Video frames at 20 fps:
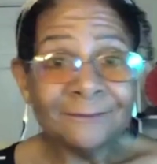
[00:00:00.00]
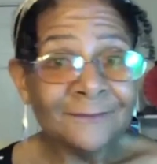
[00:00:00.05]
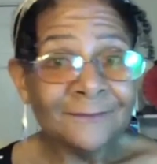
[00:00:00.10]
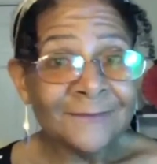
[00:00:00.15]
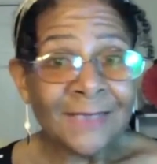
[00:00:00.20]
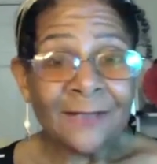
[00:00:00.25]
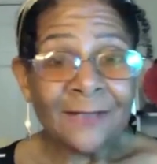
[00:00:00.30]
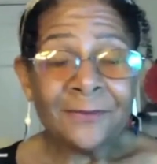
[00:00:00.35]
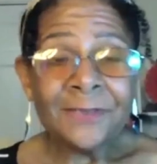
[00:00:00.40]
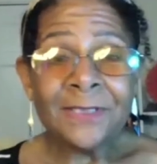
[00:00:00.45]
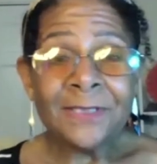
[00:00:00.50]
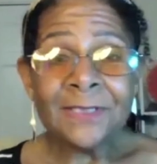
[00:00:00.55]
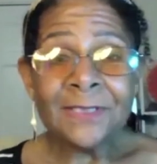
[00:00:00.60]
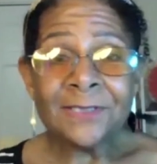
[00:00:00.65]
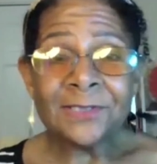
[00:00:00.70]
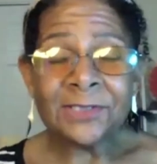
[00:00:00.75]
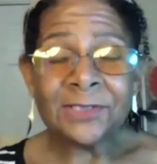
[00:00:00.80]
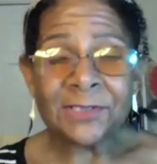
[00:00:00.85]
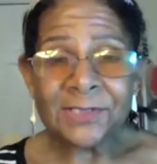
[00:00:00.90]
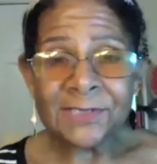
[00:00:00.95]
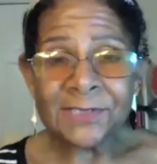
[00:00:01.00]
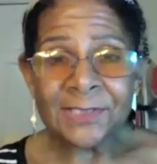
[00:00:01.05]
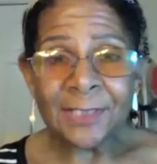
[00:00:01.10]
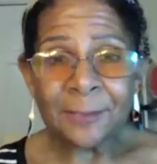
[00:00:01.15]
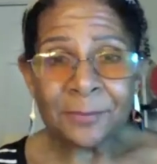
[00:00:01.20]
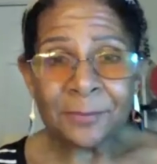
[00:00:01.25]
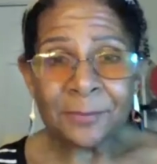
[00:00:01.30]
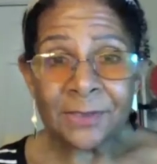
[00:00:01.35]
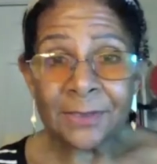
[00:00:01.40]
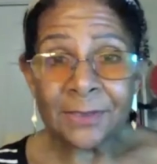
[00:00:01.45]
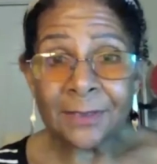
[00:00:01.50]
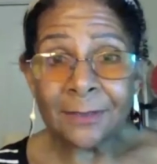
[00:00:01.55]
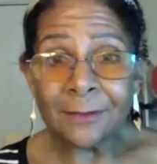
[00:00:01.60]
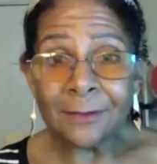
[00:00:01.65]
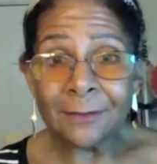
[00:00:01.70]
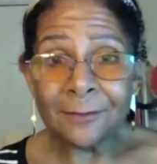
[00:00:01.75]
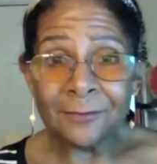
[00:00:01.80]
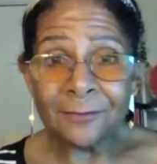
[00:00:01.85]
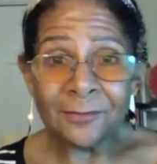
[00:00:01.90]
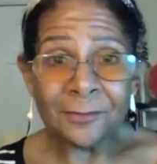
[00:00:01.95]
how he has just stepped
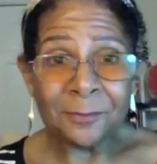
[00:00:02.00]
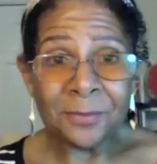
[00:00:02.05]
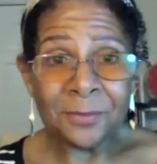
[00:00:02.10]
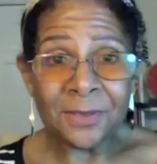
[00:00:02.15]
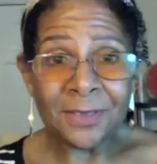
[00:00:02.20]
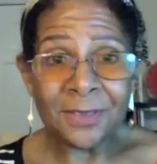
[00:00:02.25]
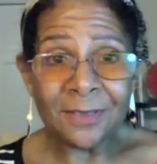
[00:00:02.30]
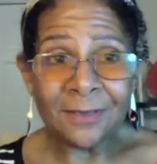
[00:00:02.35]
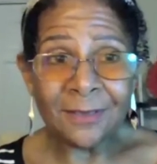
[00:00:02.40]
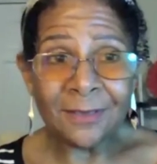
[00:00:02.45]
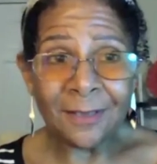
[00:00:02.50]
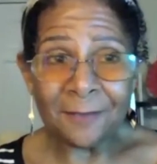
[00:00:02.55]
in to be.